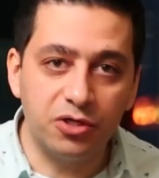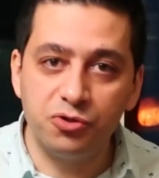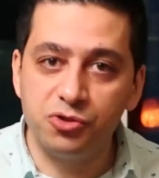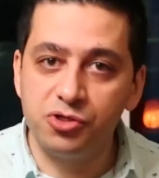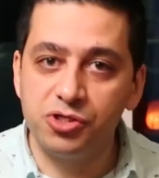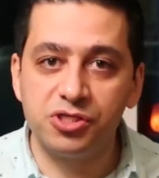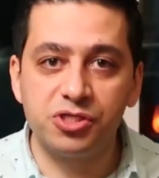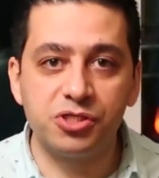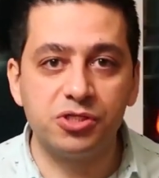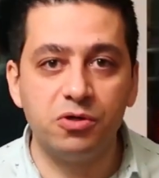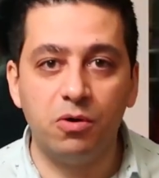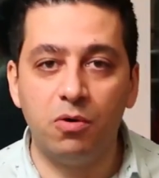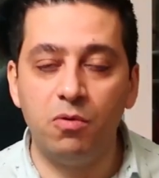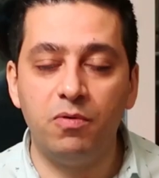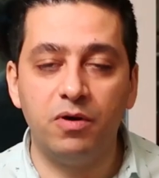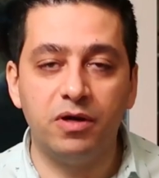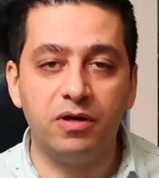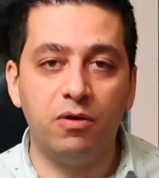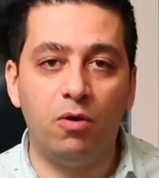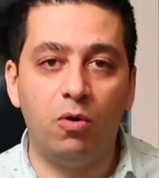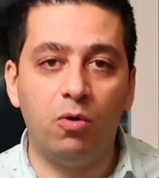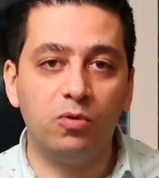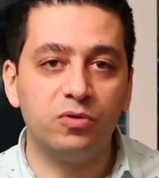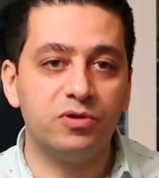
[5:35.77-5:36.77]
You just don't
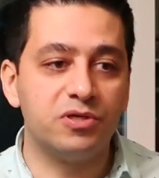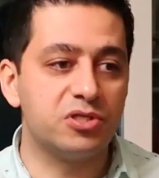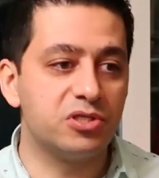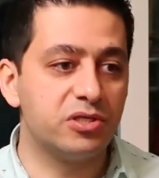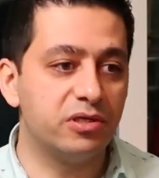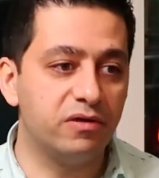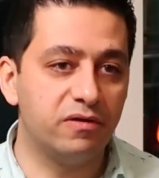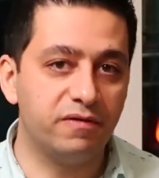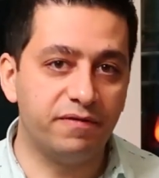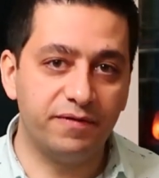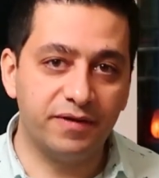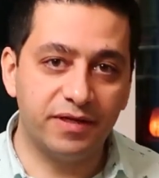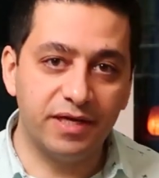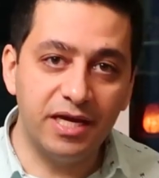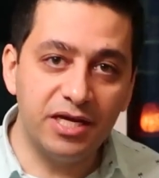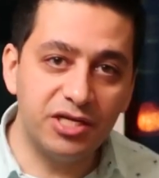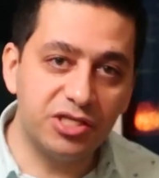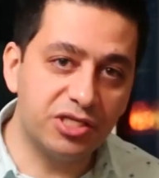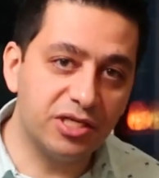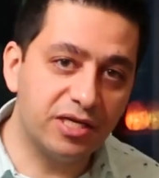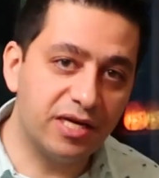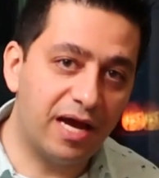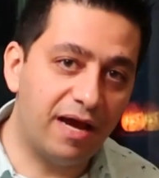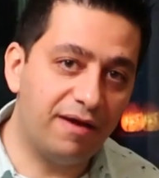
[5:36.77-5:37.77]
want to hold a
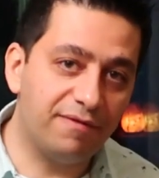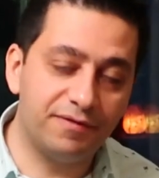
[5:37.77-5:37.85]
certification